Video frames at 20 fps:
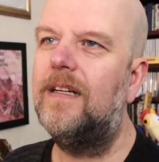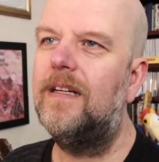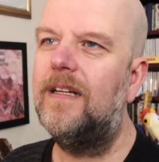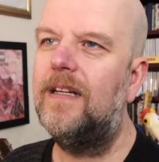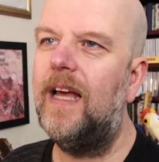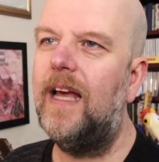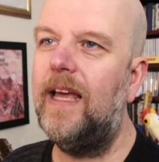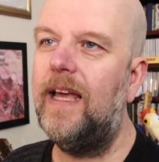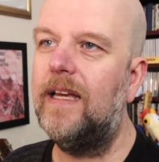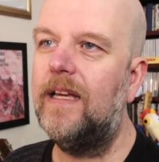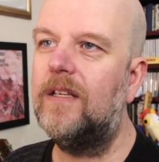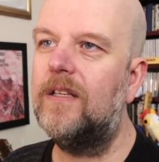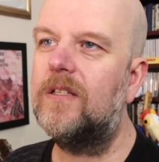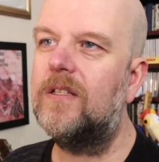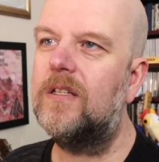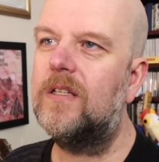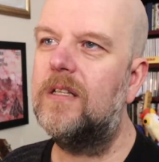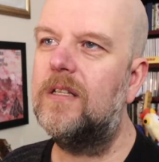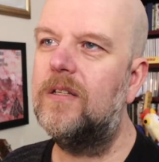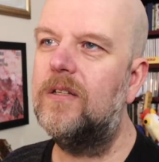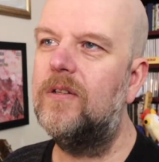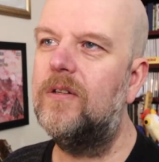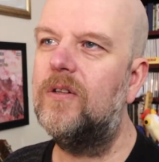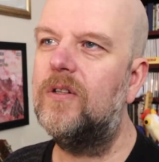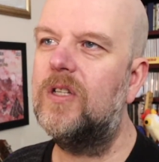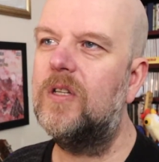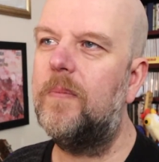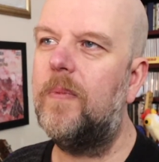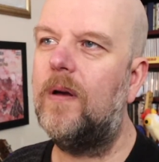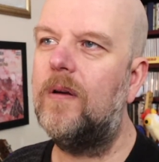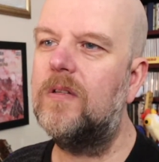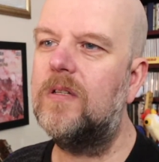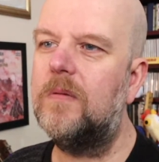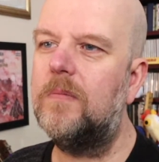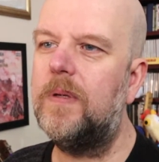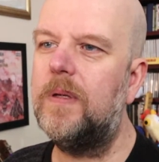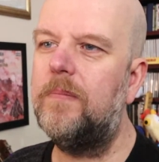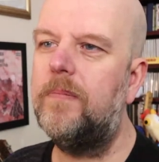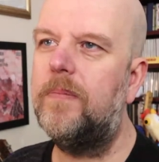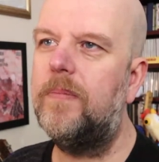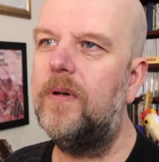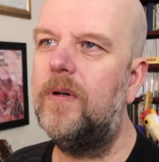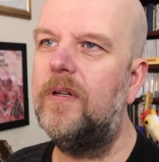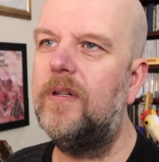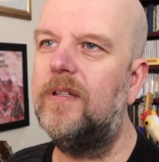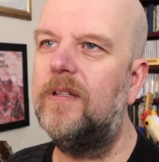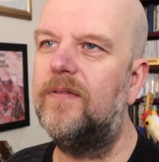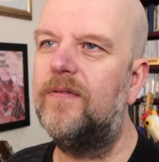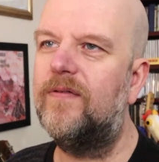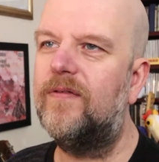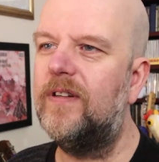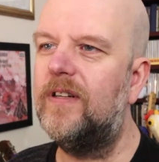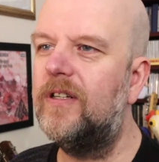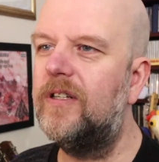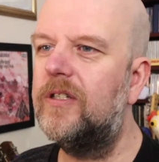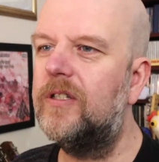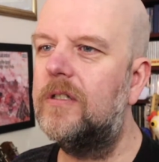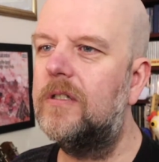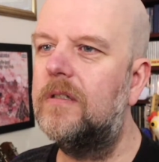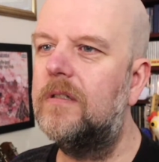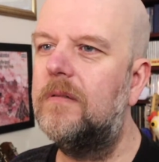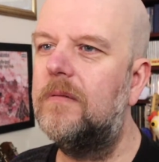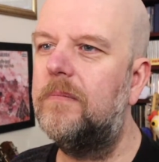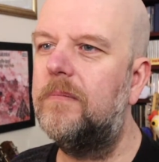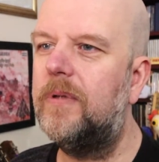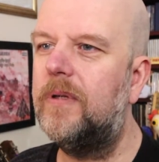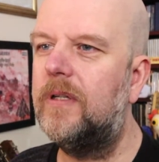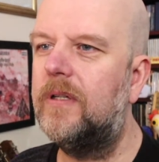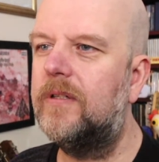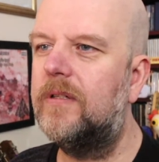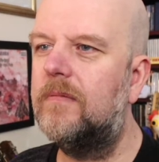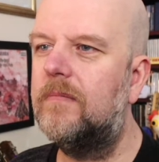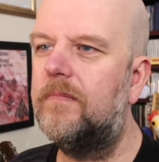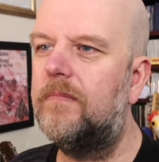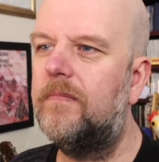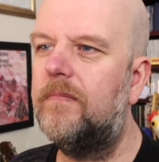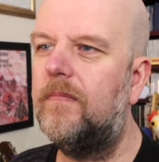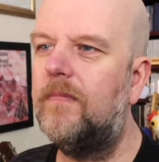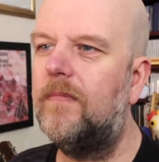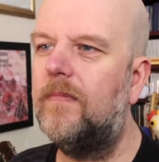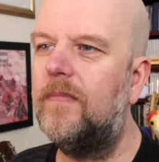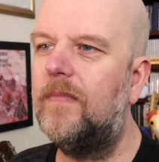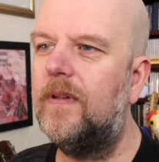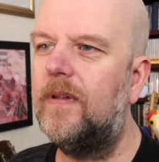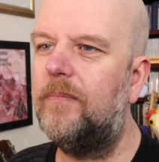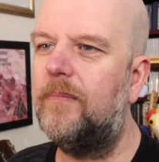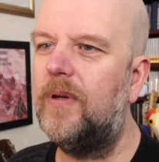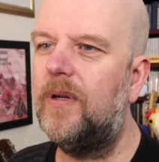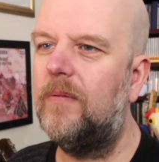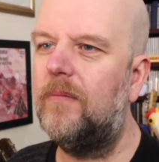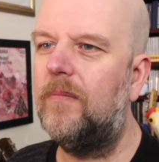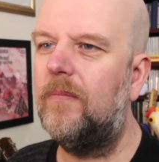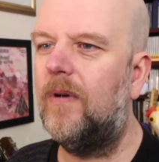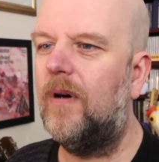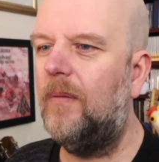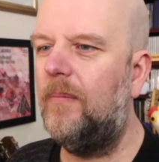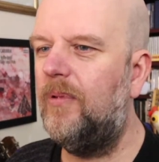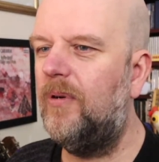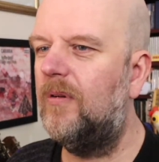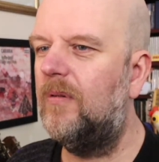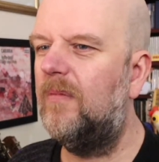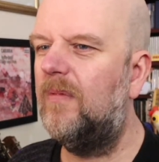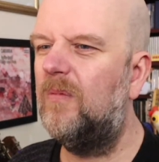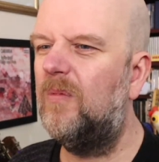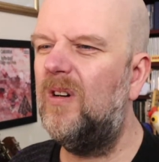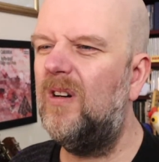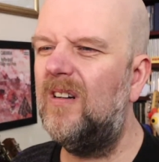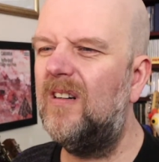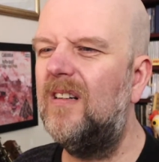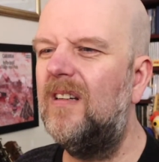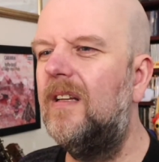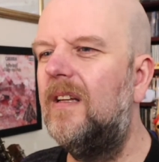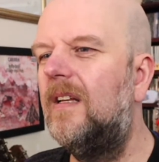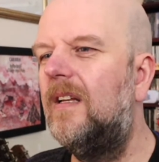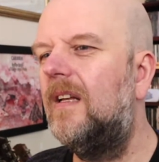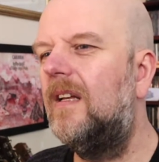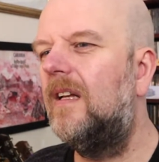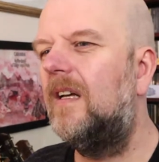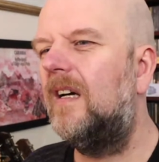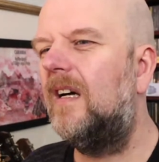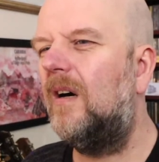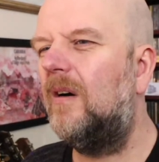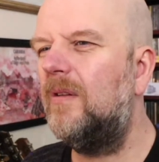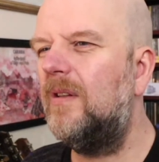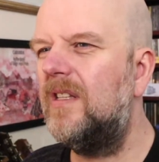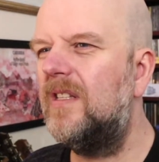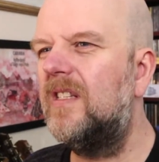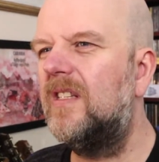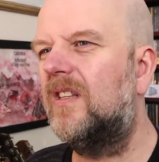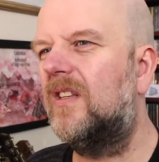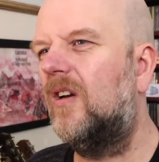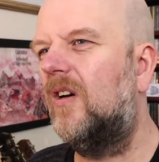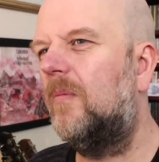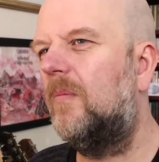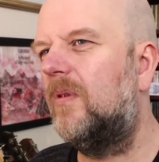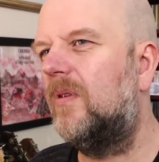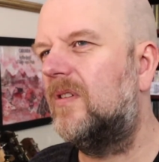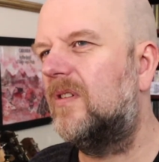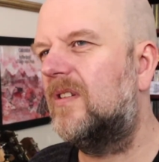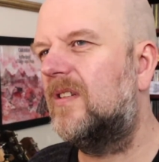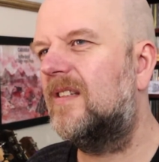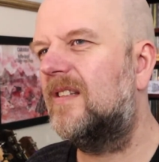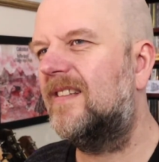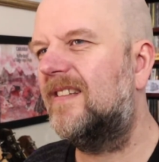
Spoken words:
Eggs, you're not supposed to be put in the fridge, but I put what? Oh, this is cobblers.